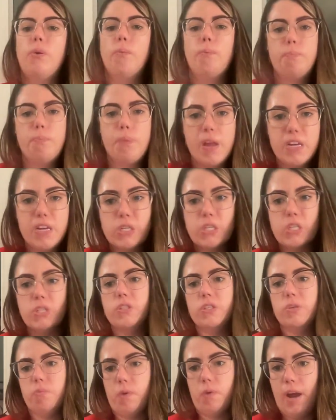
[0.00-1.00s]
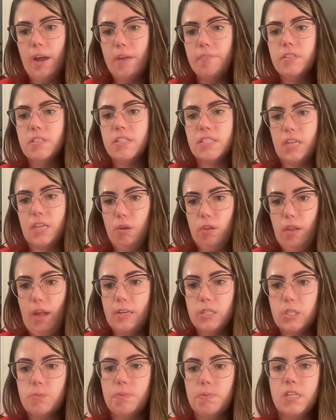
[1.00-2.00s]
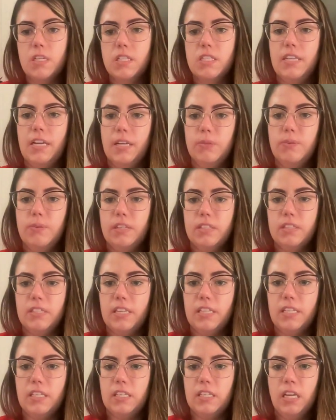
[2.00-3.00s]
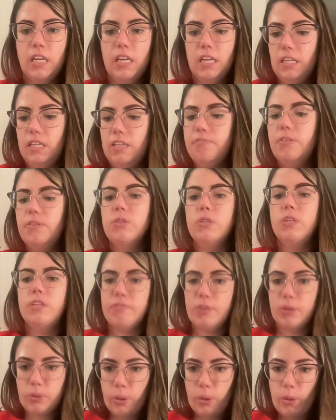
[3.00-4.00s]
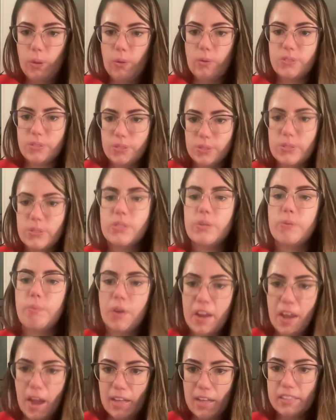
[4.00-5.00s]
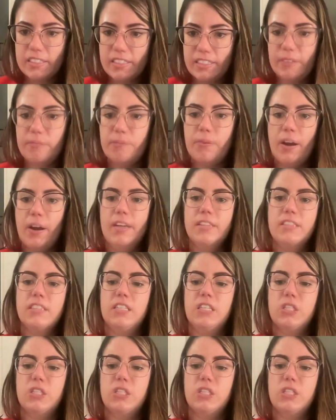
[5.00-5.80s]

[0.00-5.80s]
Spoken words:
So patient-derived cell lines, because then we are taking even closer to the reality, right?